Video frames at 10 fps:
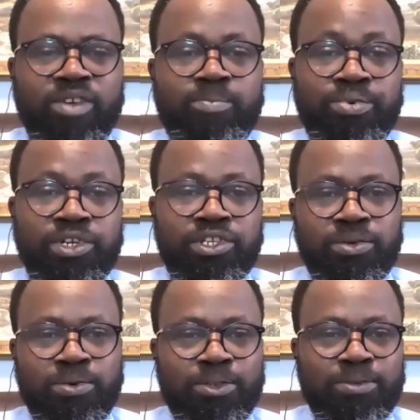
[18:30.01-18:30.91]
giving
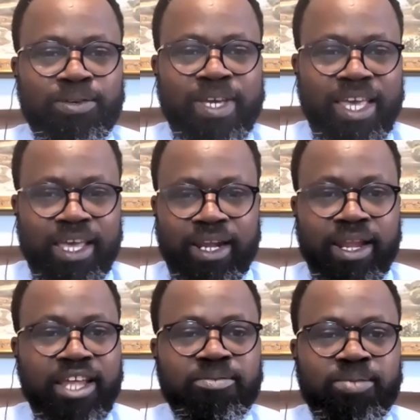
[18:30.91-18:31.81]
priesthood to gay
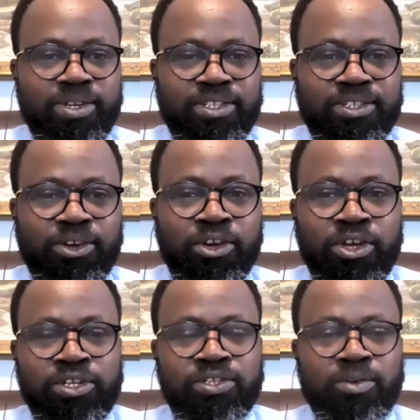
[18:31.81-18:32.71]
and lesbians, you know,
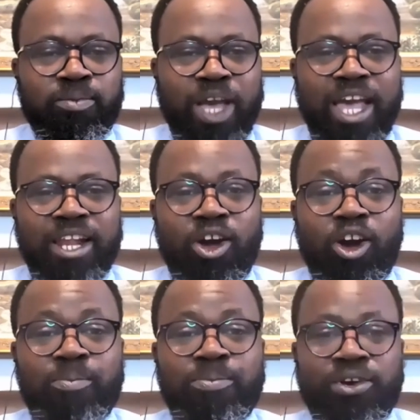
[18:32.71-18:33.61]
so, and
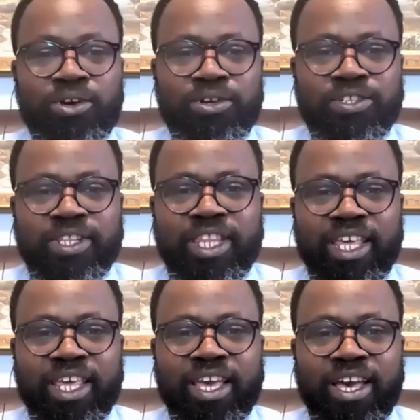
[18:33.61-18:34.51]
all because
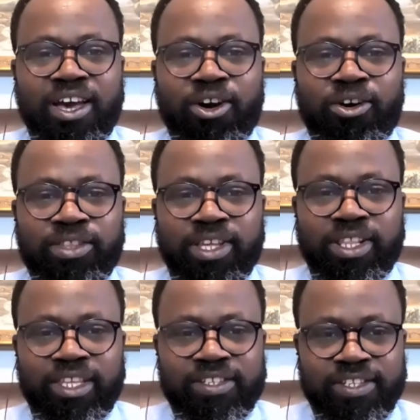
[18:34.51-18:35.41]
they are
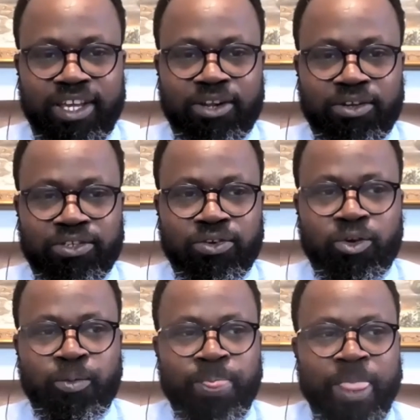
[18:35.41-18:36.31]
under this status.
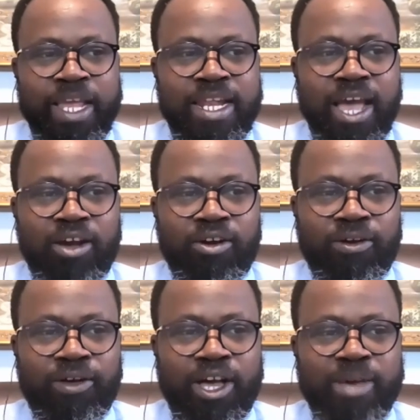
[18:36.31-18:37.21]
So
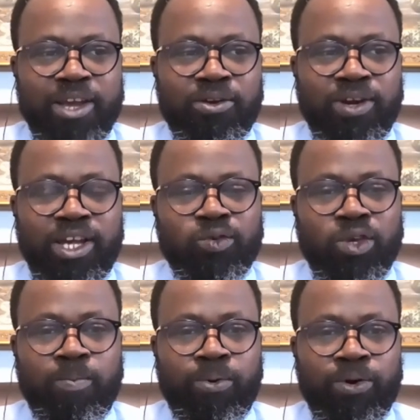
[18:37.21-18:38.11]
now, am I going to get
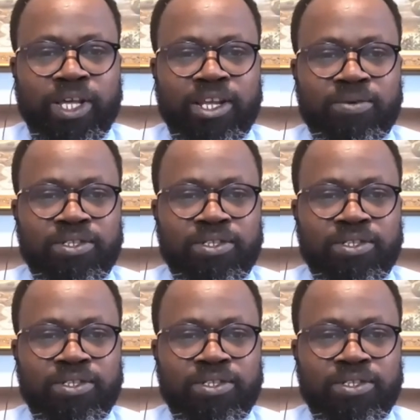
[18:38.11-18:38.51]
to a point